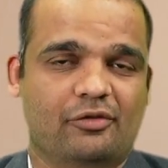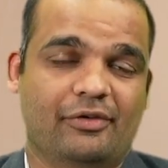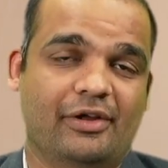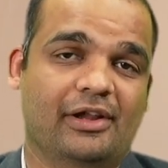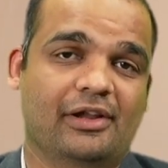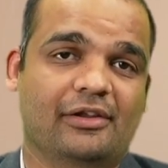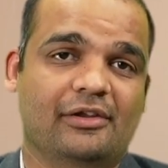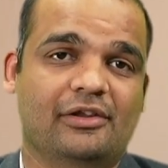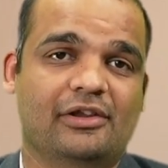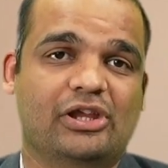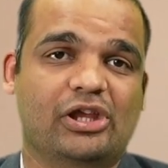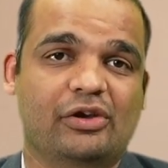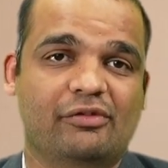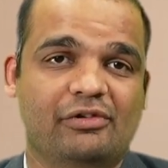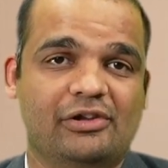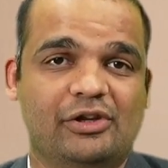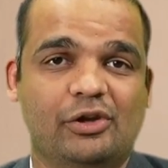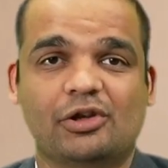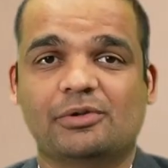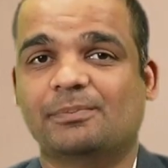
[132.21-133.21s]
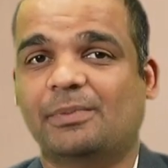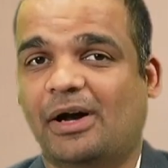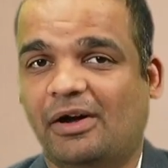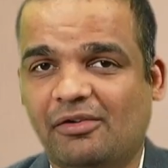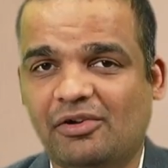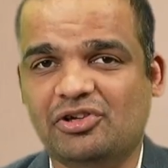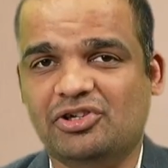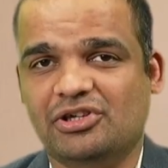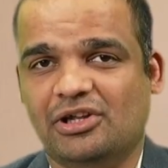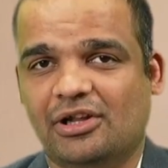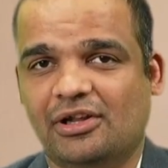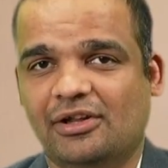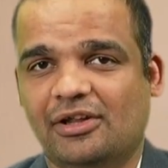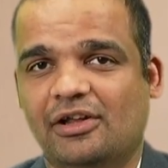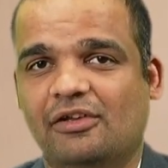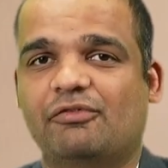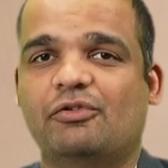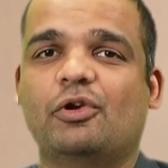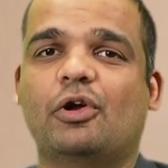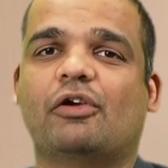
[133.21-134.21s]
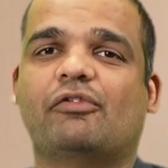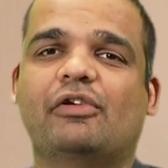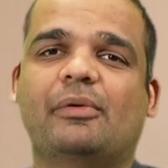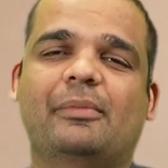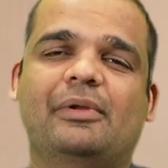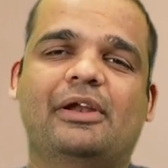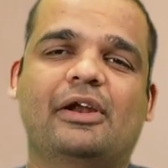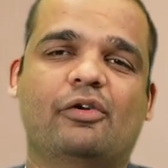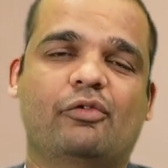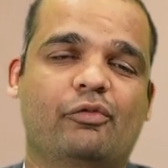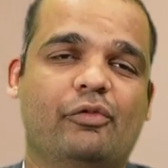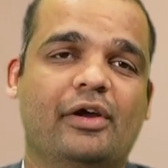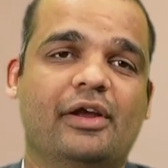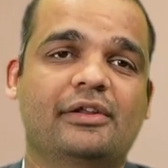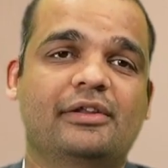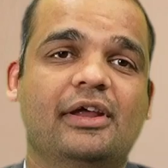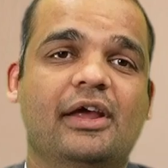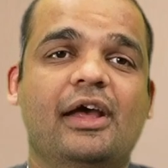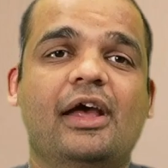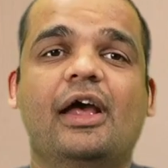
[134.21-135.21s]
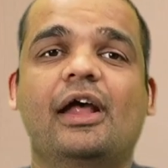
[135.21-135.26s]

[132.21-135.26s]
Well, you will use PowerShell if you are familiar with